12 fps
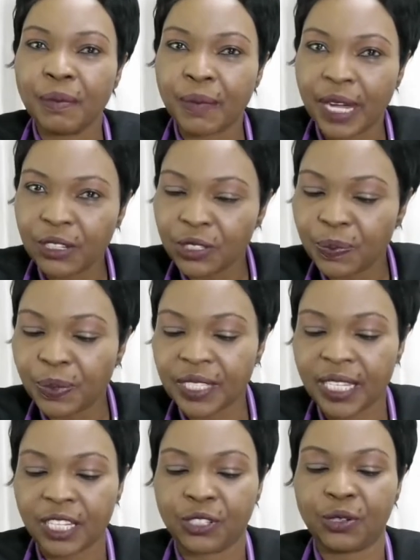multiple
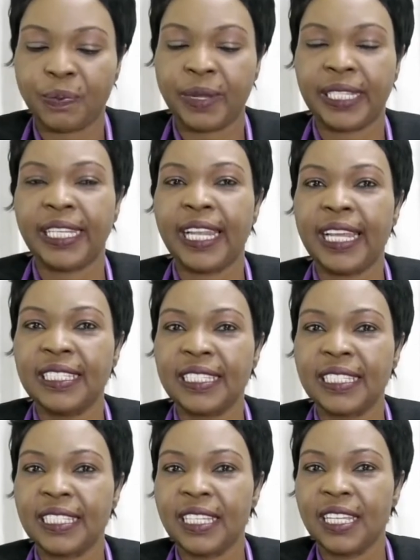sexual
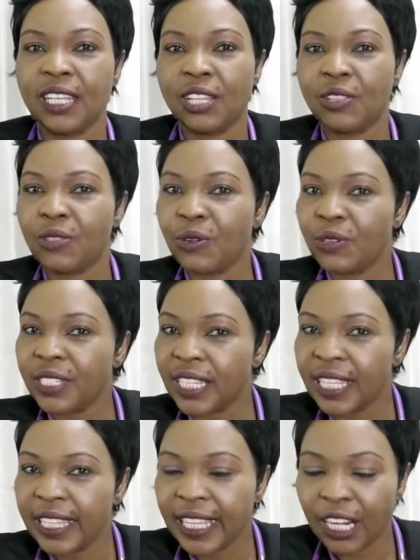partners, those
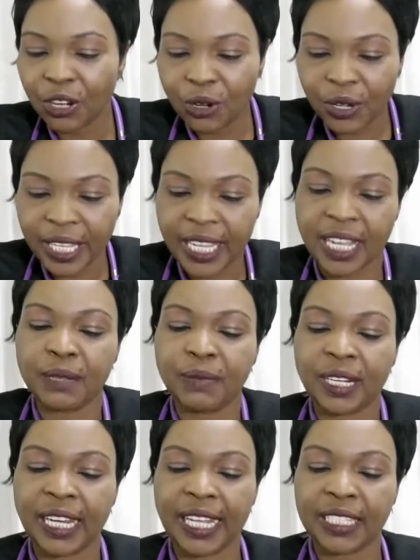in the low
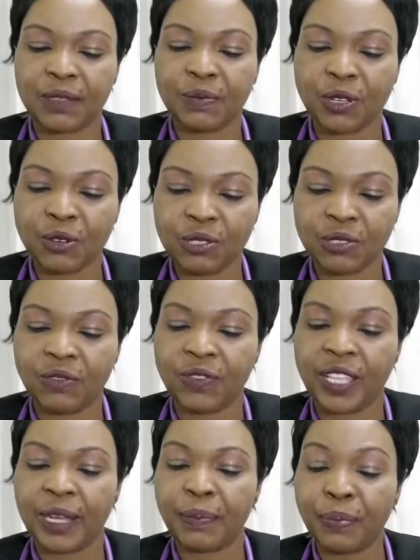income class because of
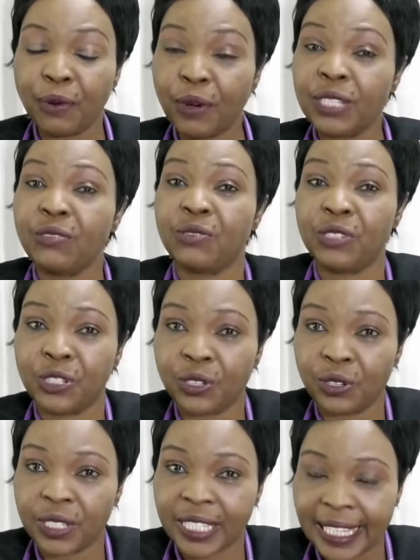their poor
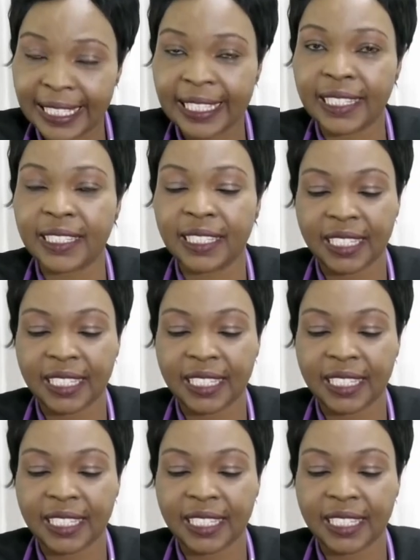nutritional status,